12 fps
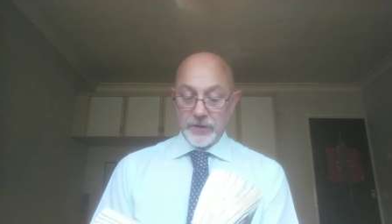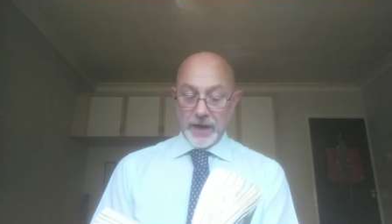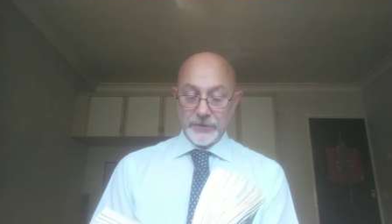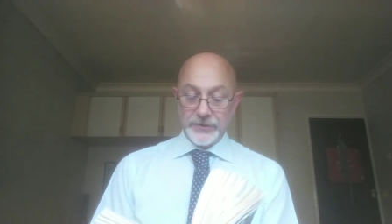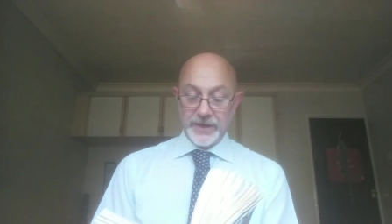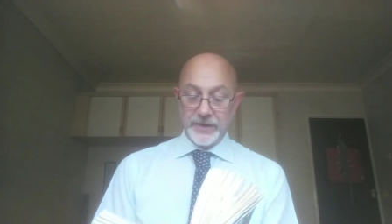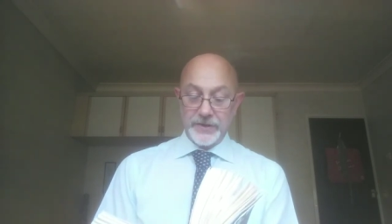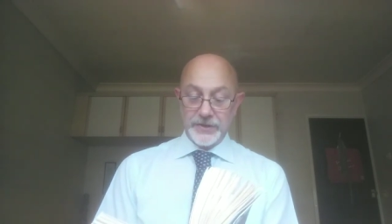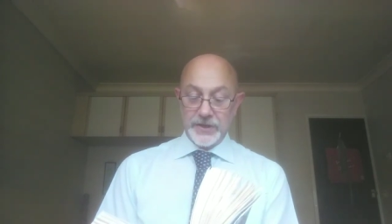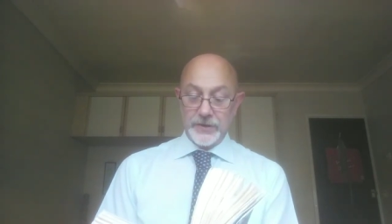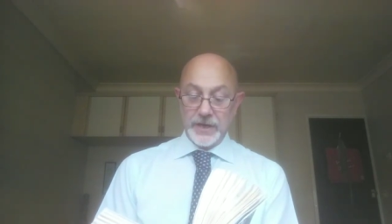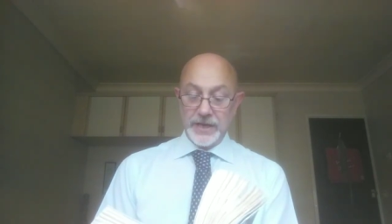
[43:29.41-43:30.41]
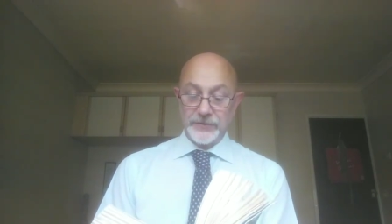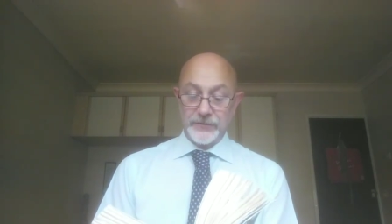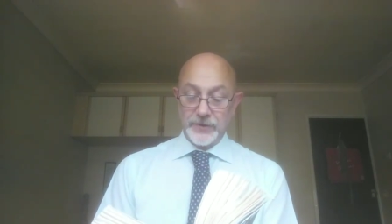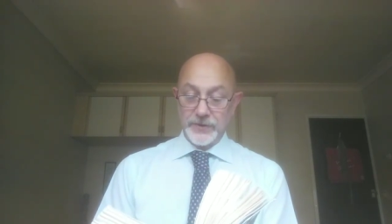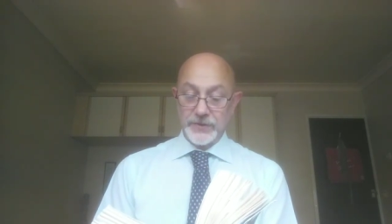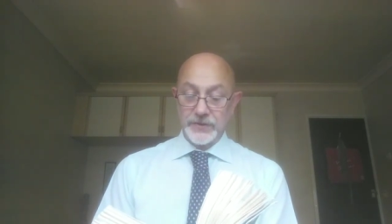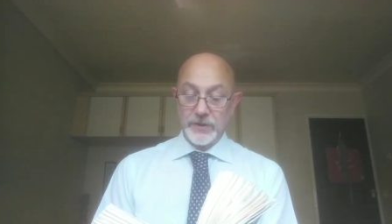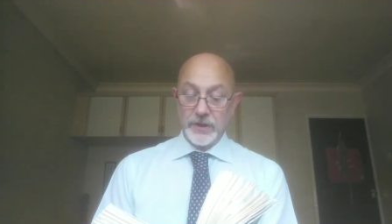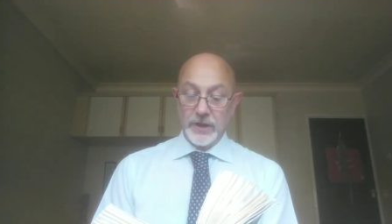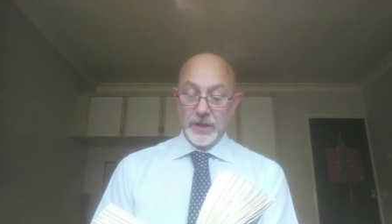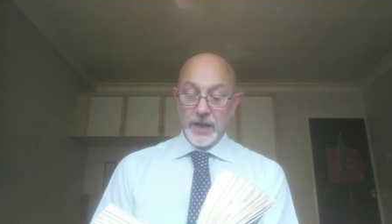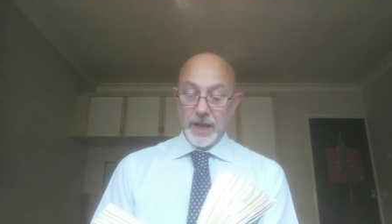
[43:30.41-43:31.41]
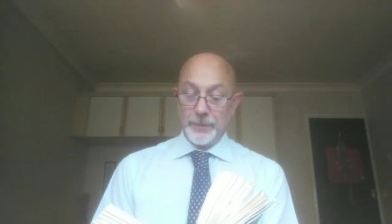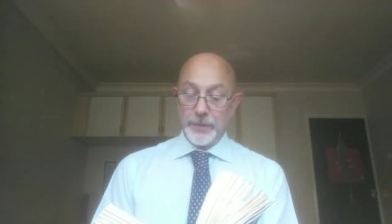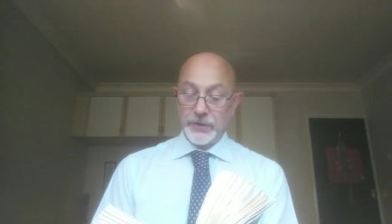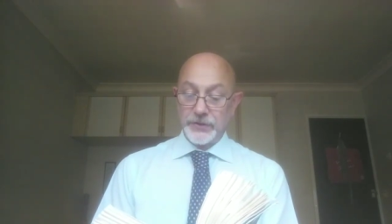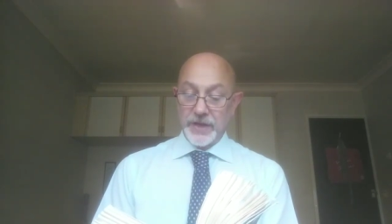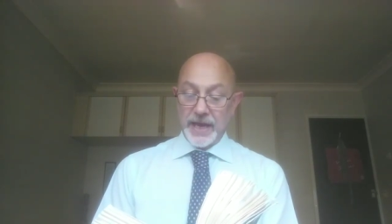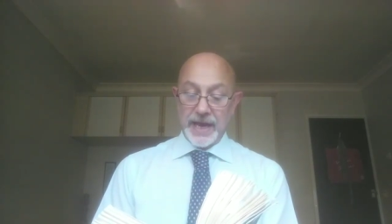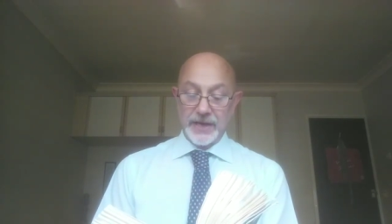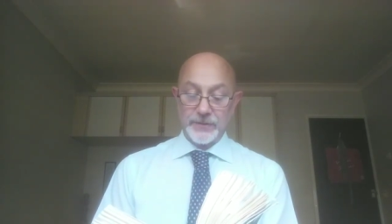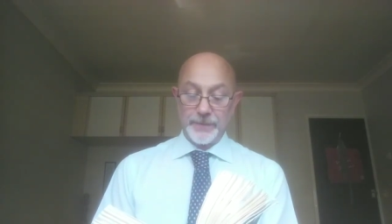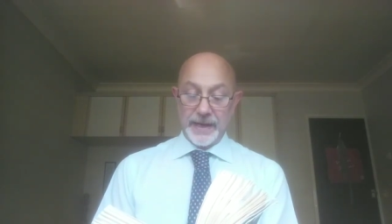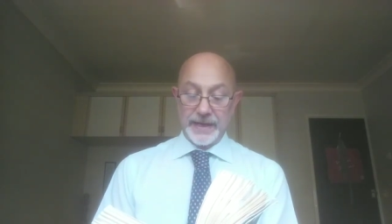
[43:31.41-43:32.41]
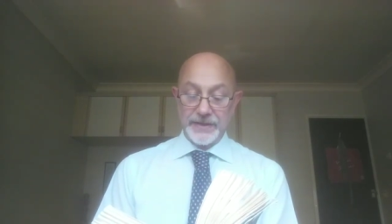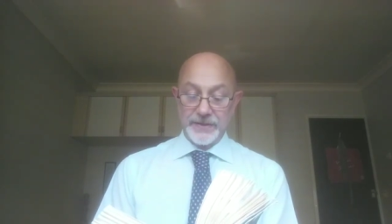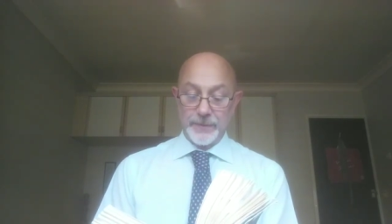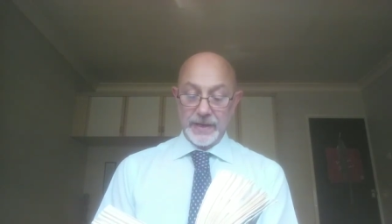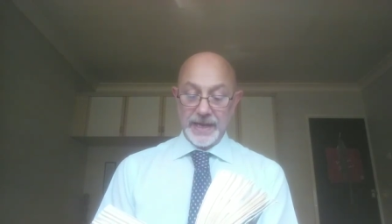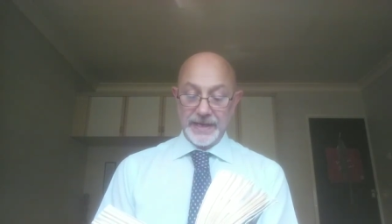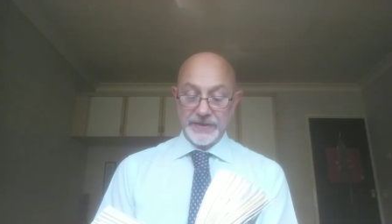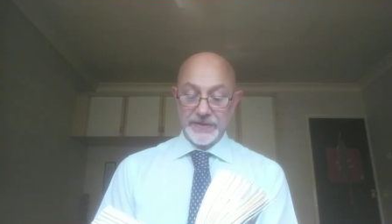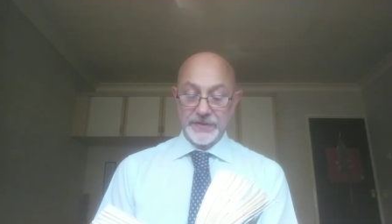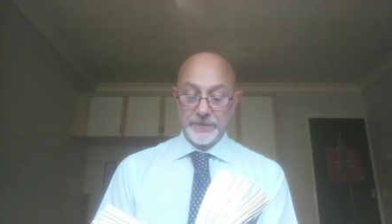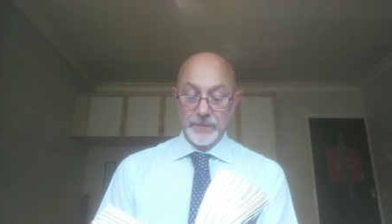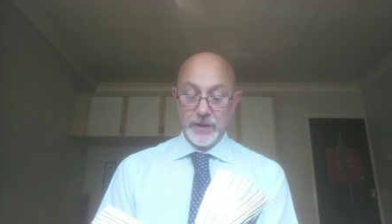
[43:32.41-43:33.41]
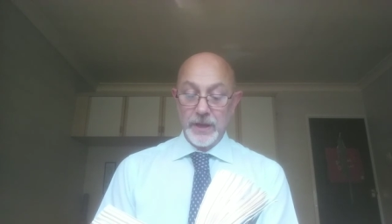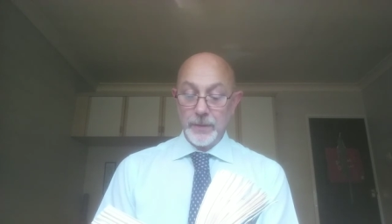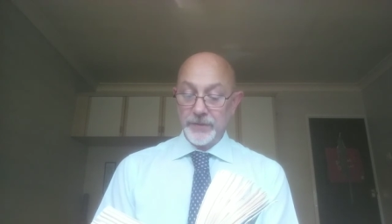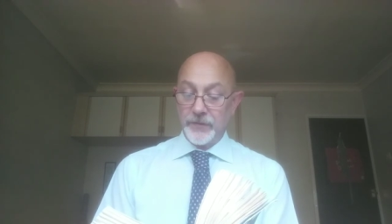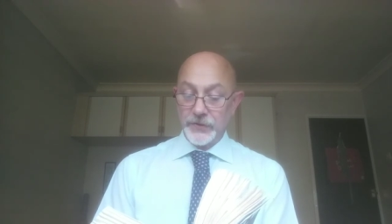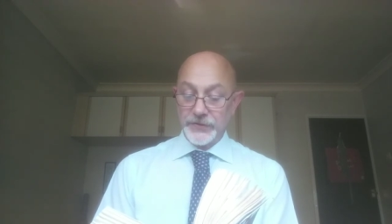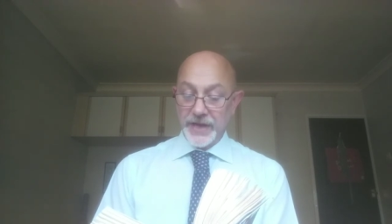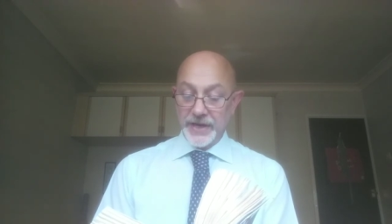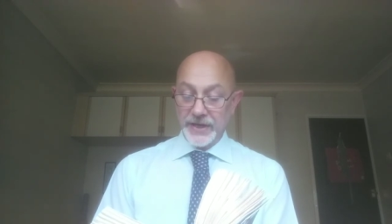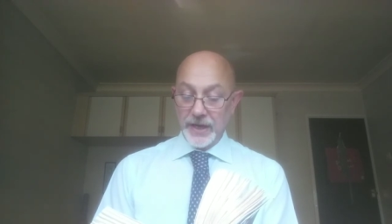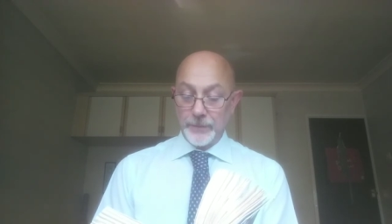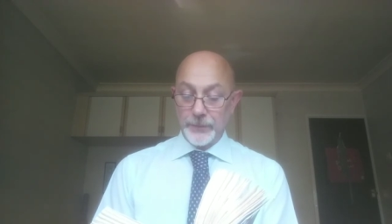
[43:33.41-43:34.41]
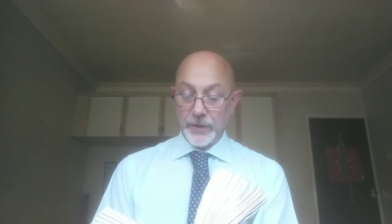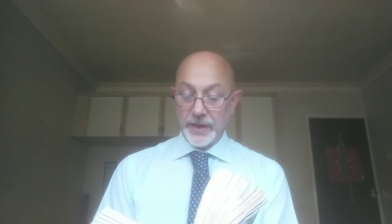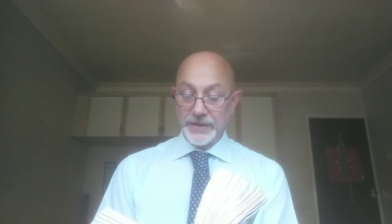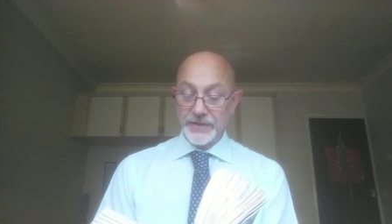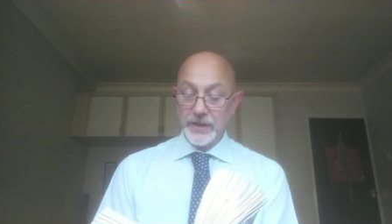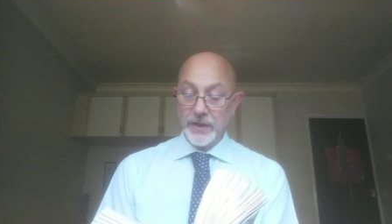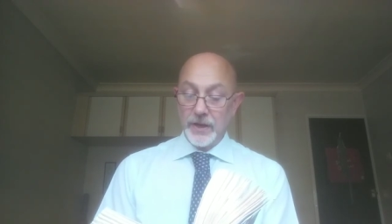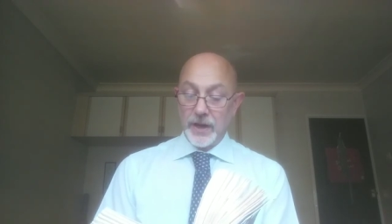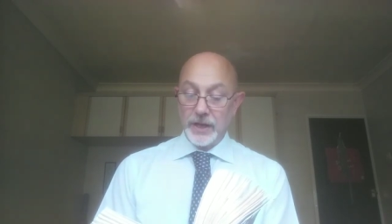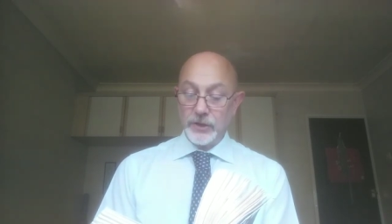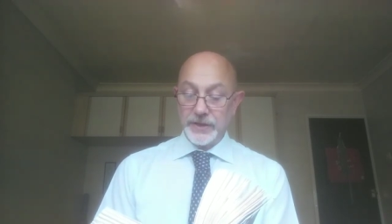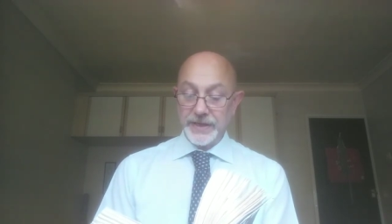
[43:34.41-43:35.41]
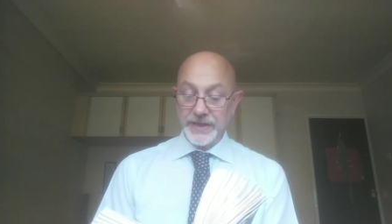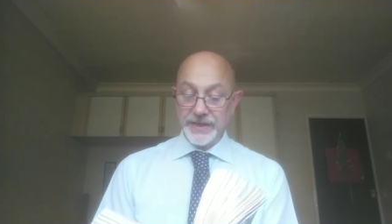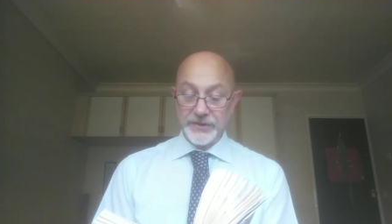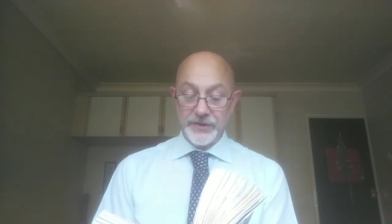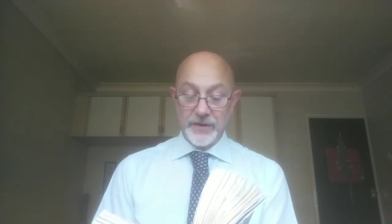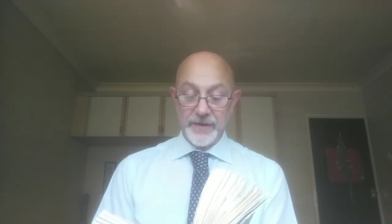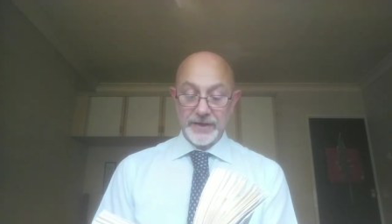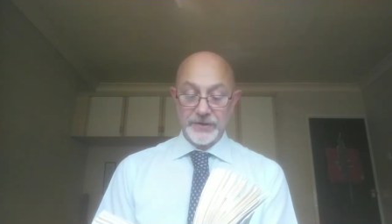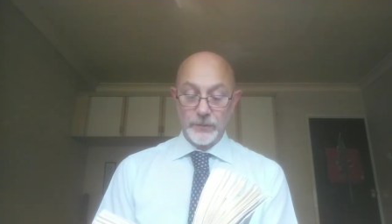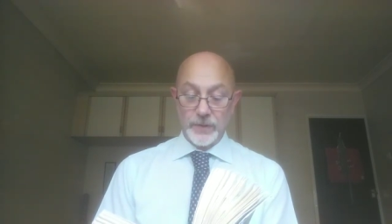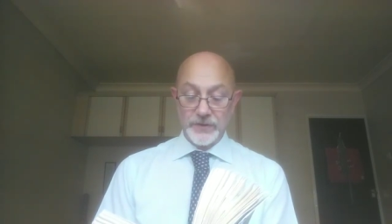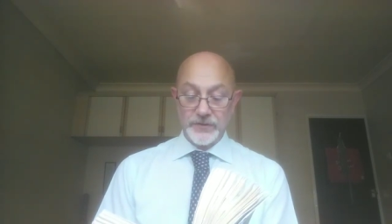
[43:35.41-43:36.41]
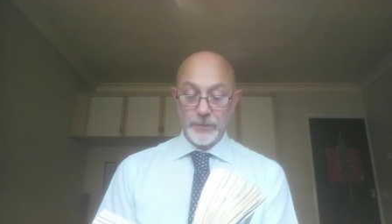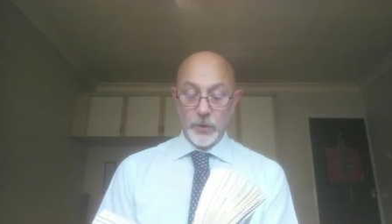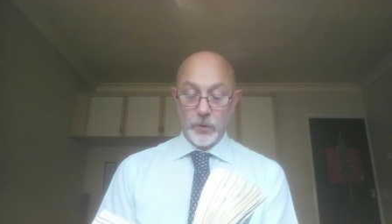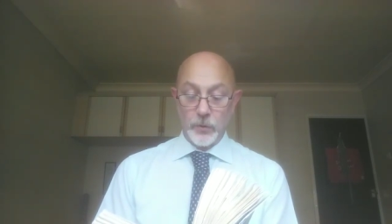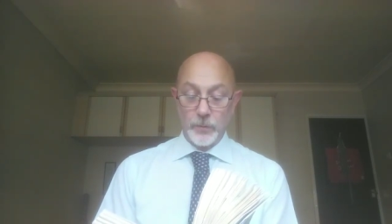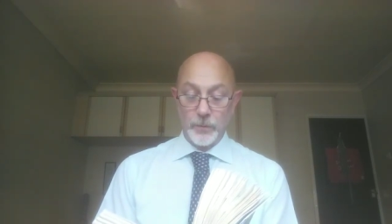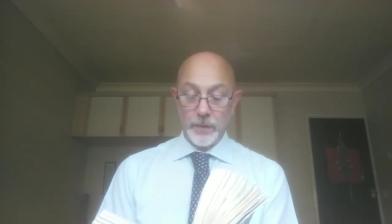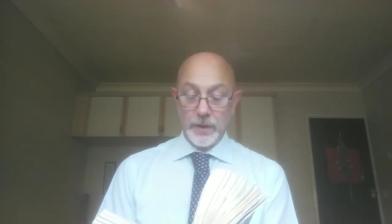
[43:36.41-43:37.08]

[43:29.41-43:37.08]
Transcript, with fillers: Crouching at the tunnel entrance, I push the hatch back into place. Before standing upright, I look in each direction once more